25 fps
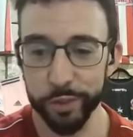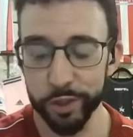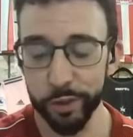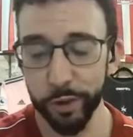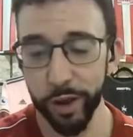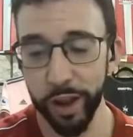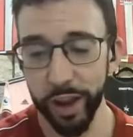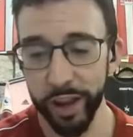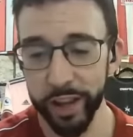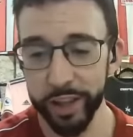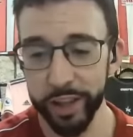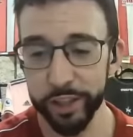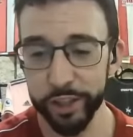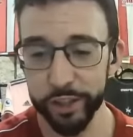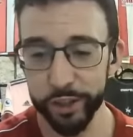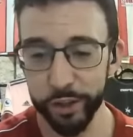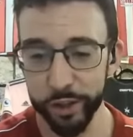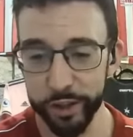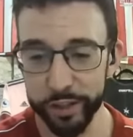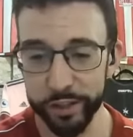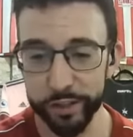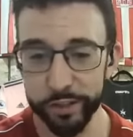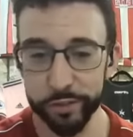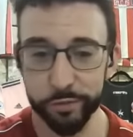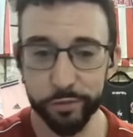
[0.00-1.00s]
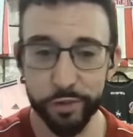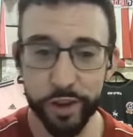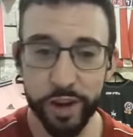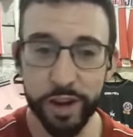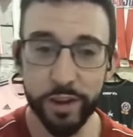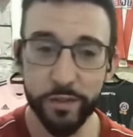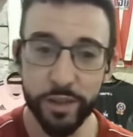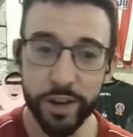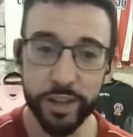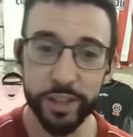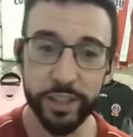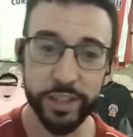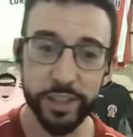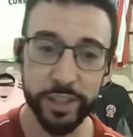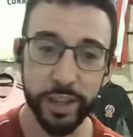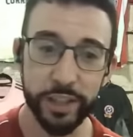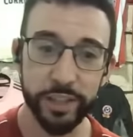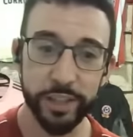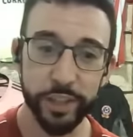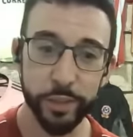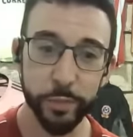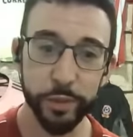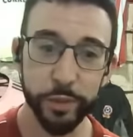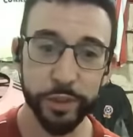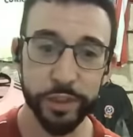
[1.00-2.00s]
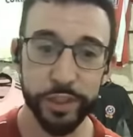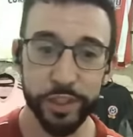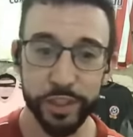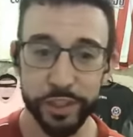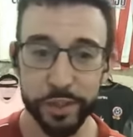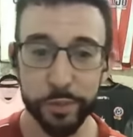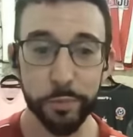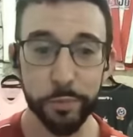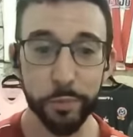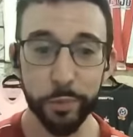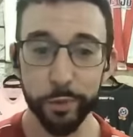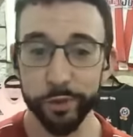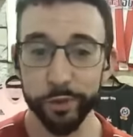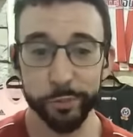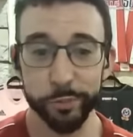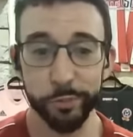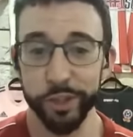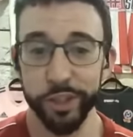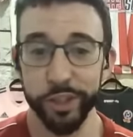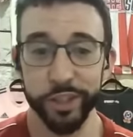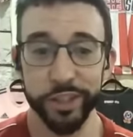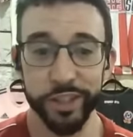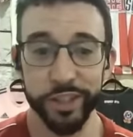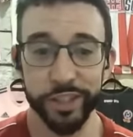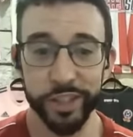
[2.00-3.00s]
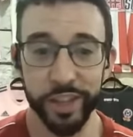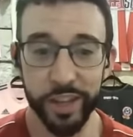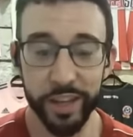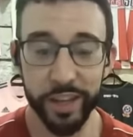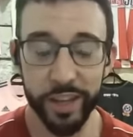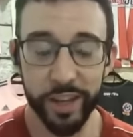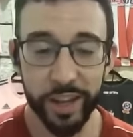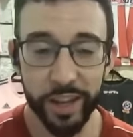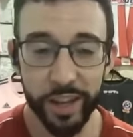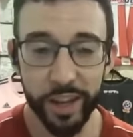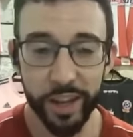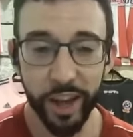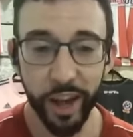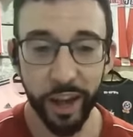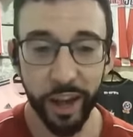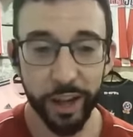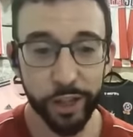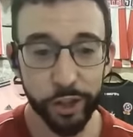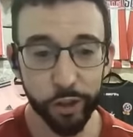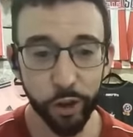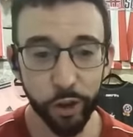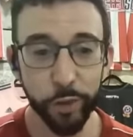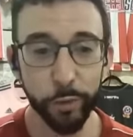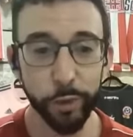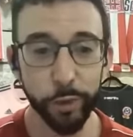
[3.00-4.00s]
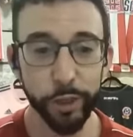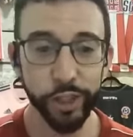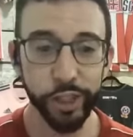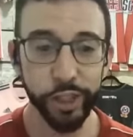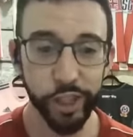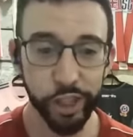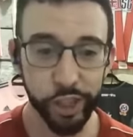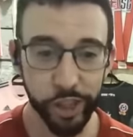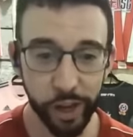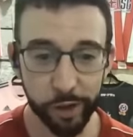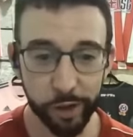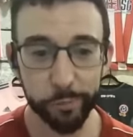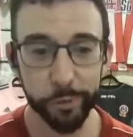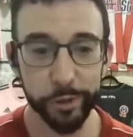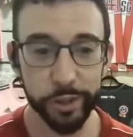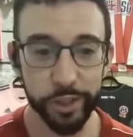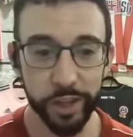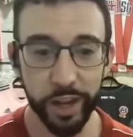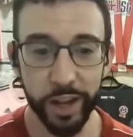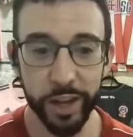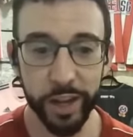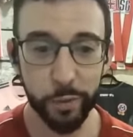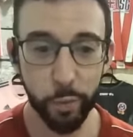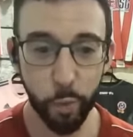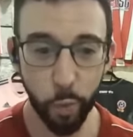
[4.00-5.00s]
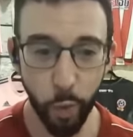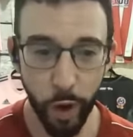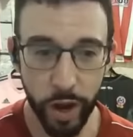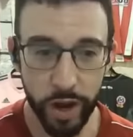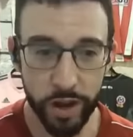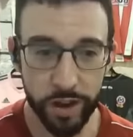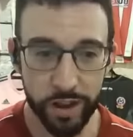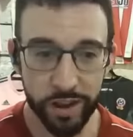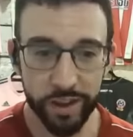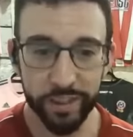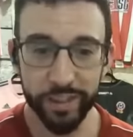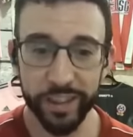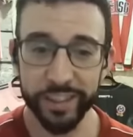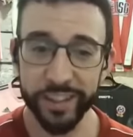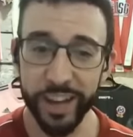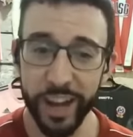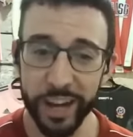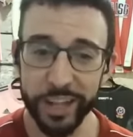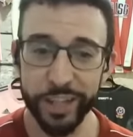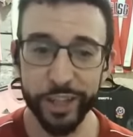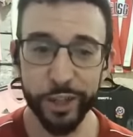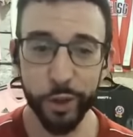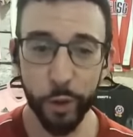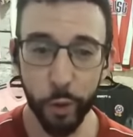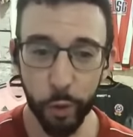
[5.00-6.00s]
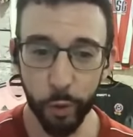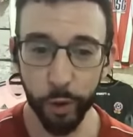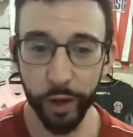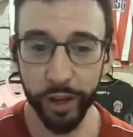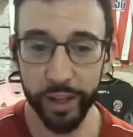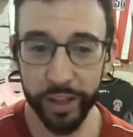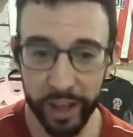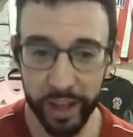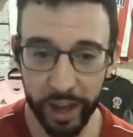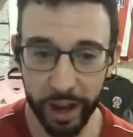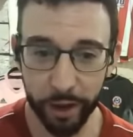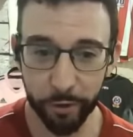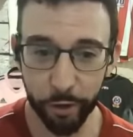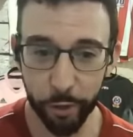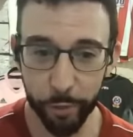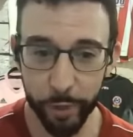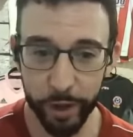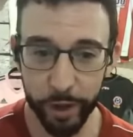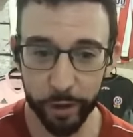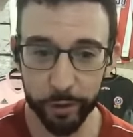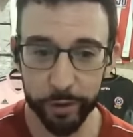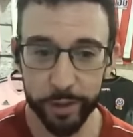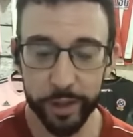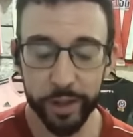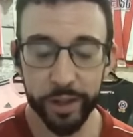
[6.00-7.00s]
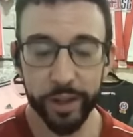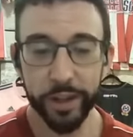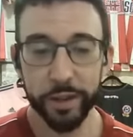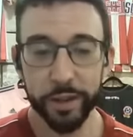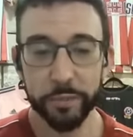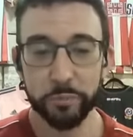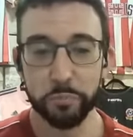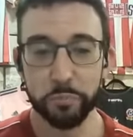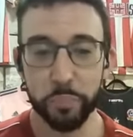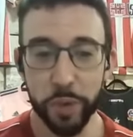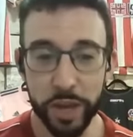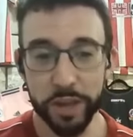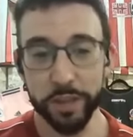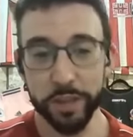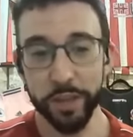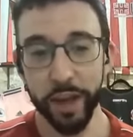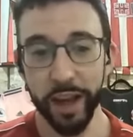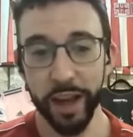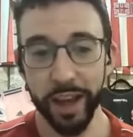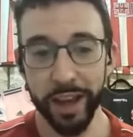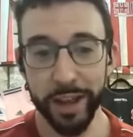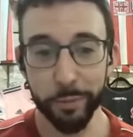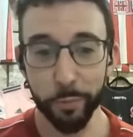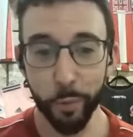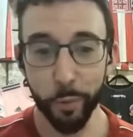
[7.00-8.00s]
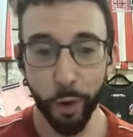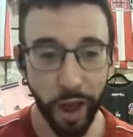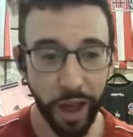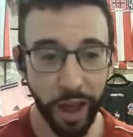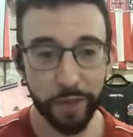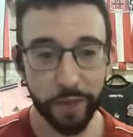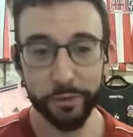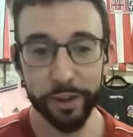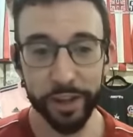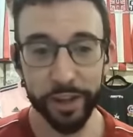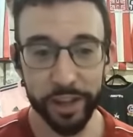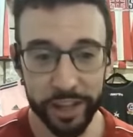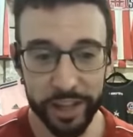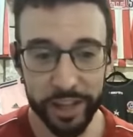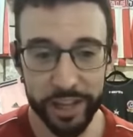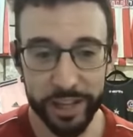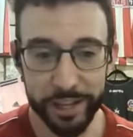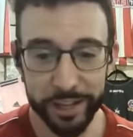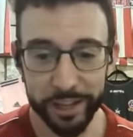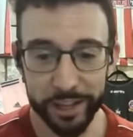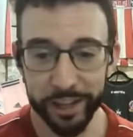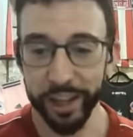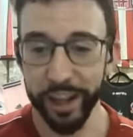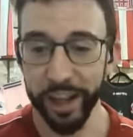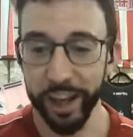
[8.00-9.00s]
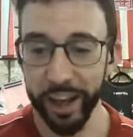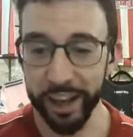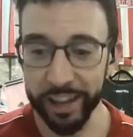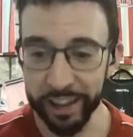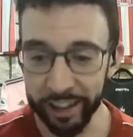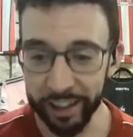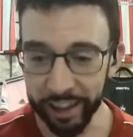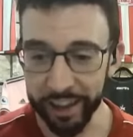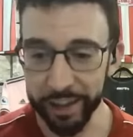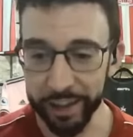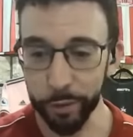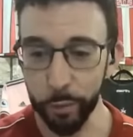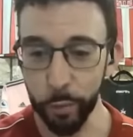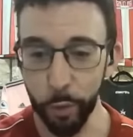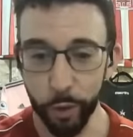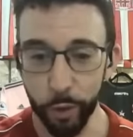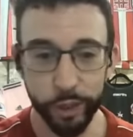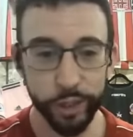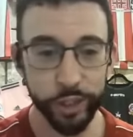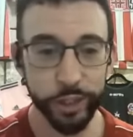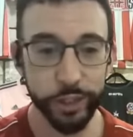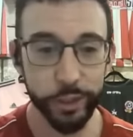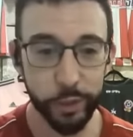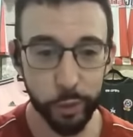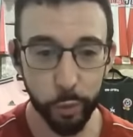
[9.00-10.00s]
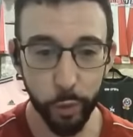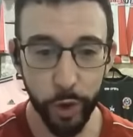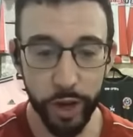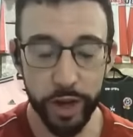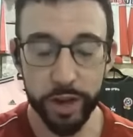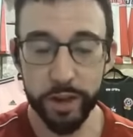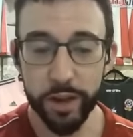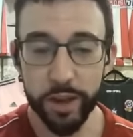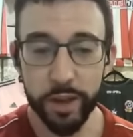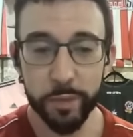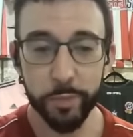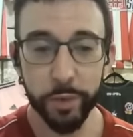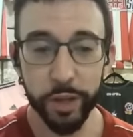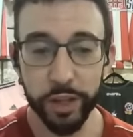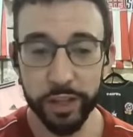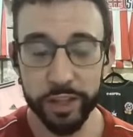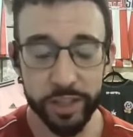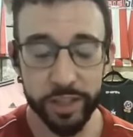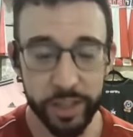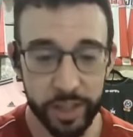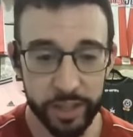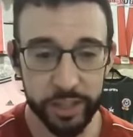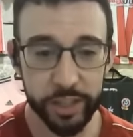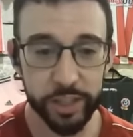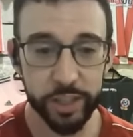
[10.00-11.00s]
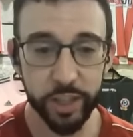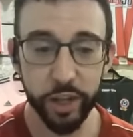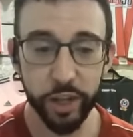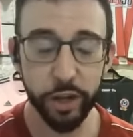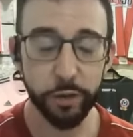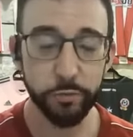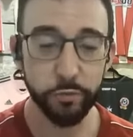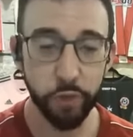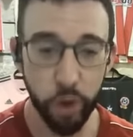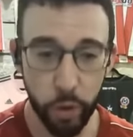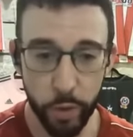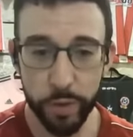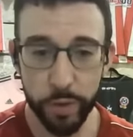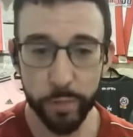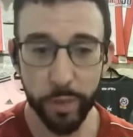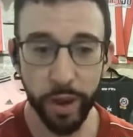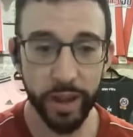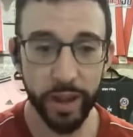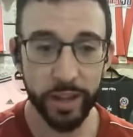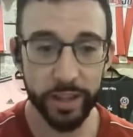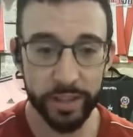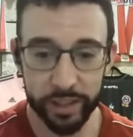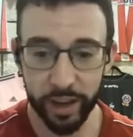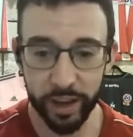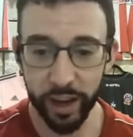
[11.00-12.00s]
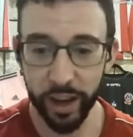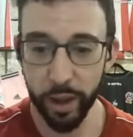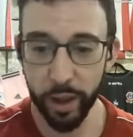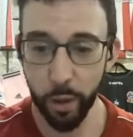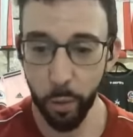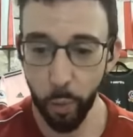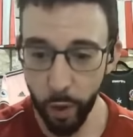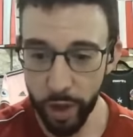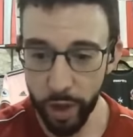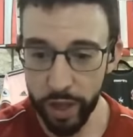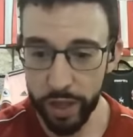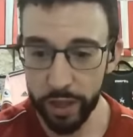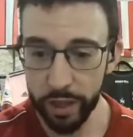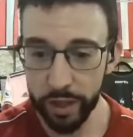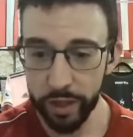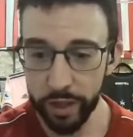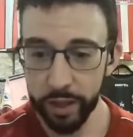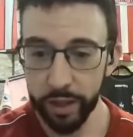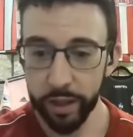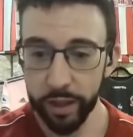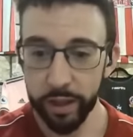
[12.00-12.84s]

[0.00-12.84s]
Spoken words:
Do you know what I enjoy? This is really, really sensible and simple, so I'm just going to say it. I enjoy watching Sheffield United win. That's actually all I care about, be that in whatever league. I like watching us win, because this is going to ruin my entire week.